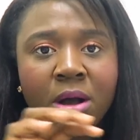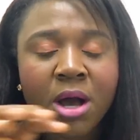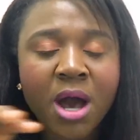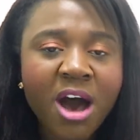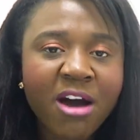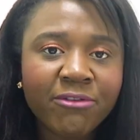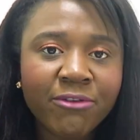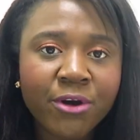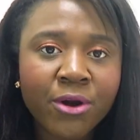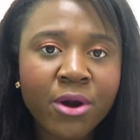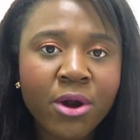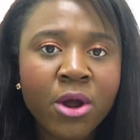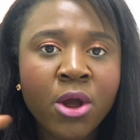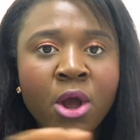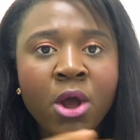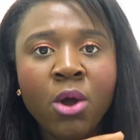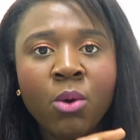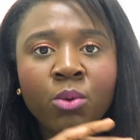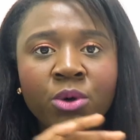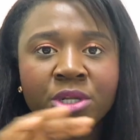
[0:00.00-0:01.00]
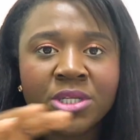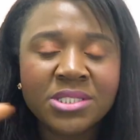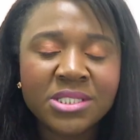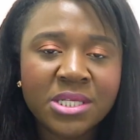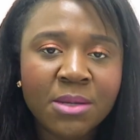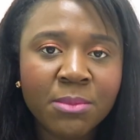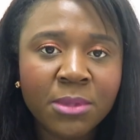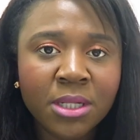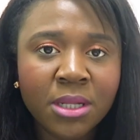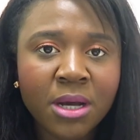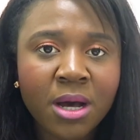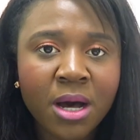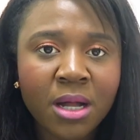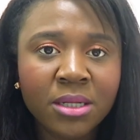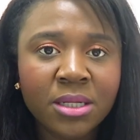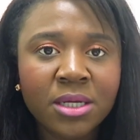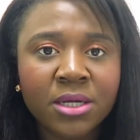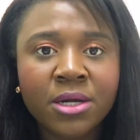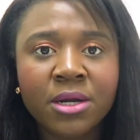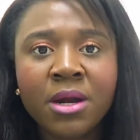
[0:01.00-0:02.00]
cover with a similar
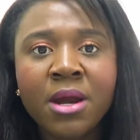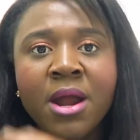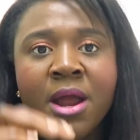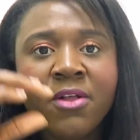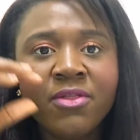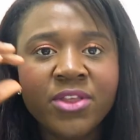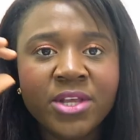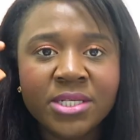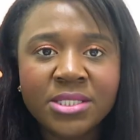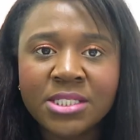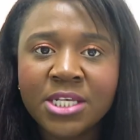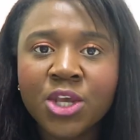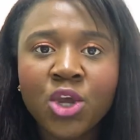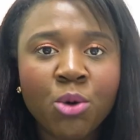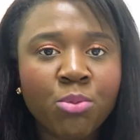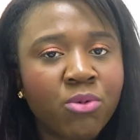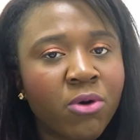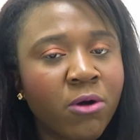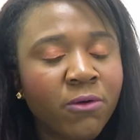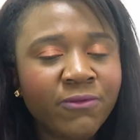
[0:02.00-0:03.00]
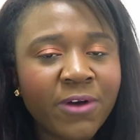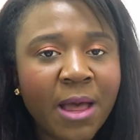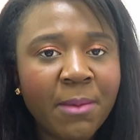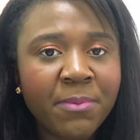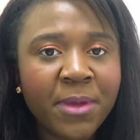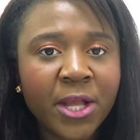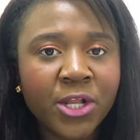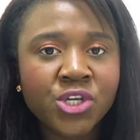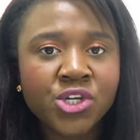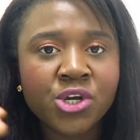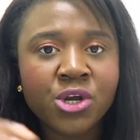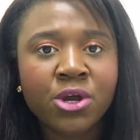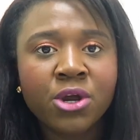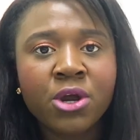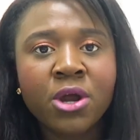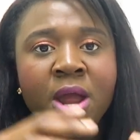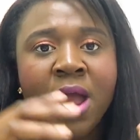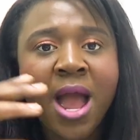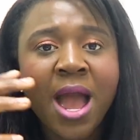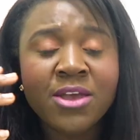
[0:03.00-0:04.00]
color, they see your profile
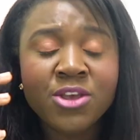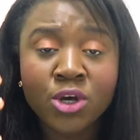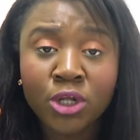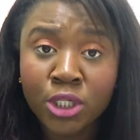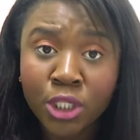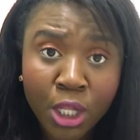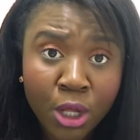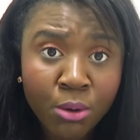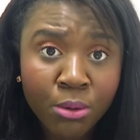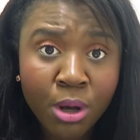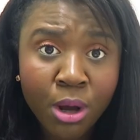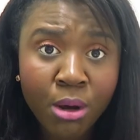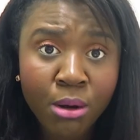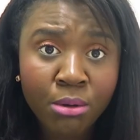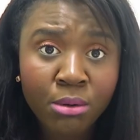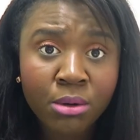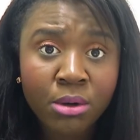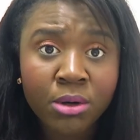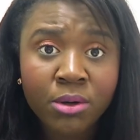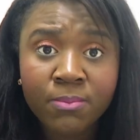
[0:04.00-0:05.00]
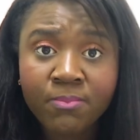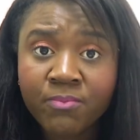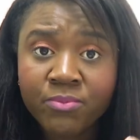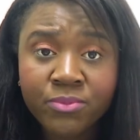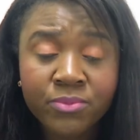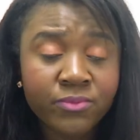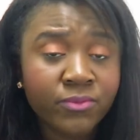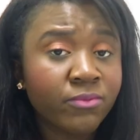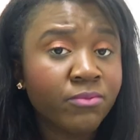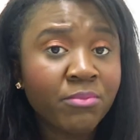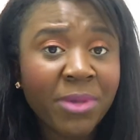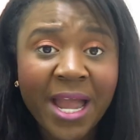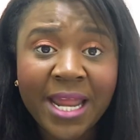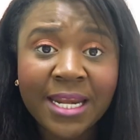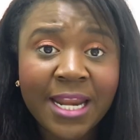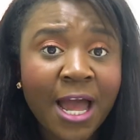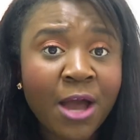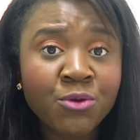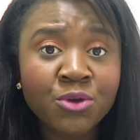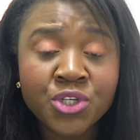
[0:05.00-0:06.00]
picture, your logo.
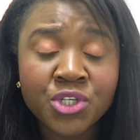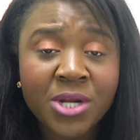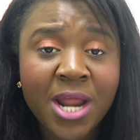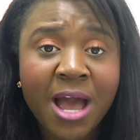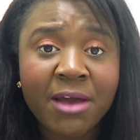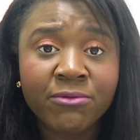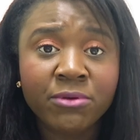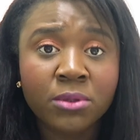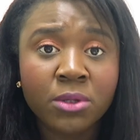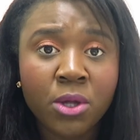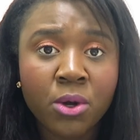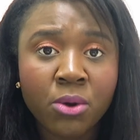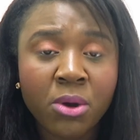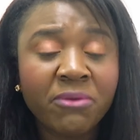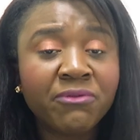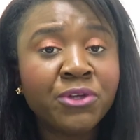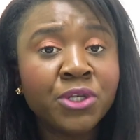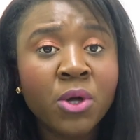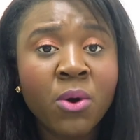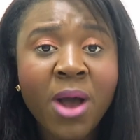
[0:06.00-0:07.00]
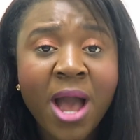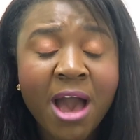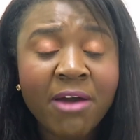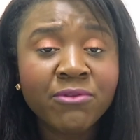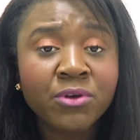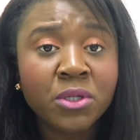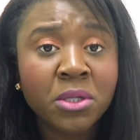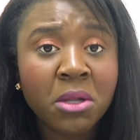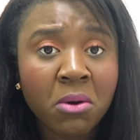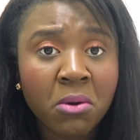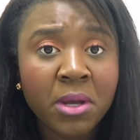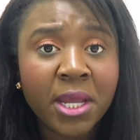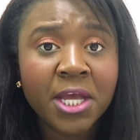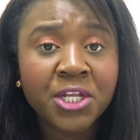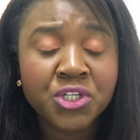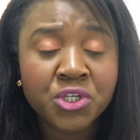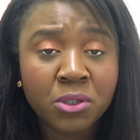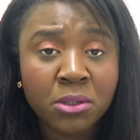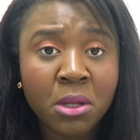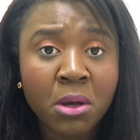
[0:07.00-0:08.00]
By now you should have your logo. If you don't have your logo,
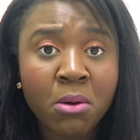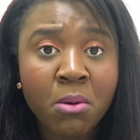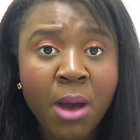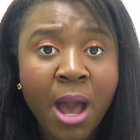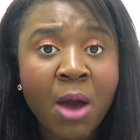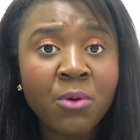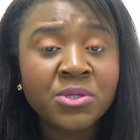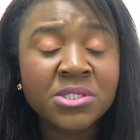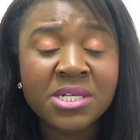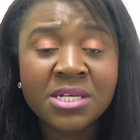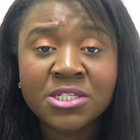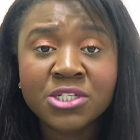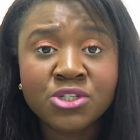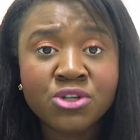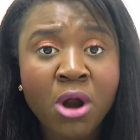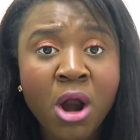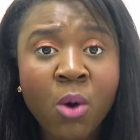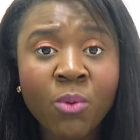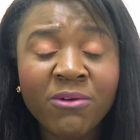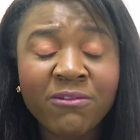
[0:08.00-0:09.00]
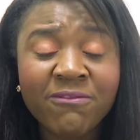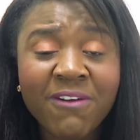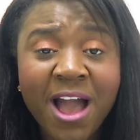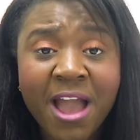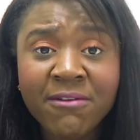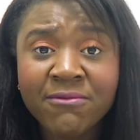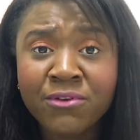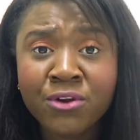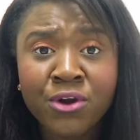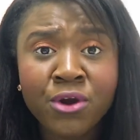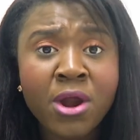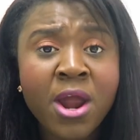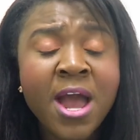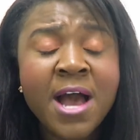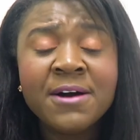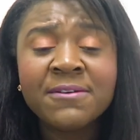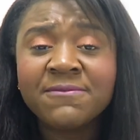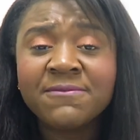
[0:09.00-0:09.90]
get your logo. I would say start with Fiverr.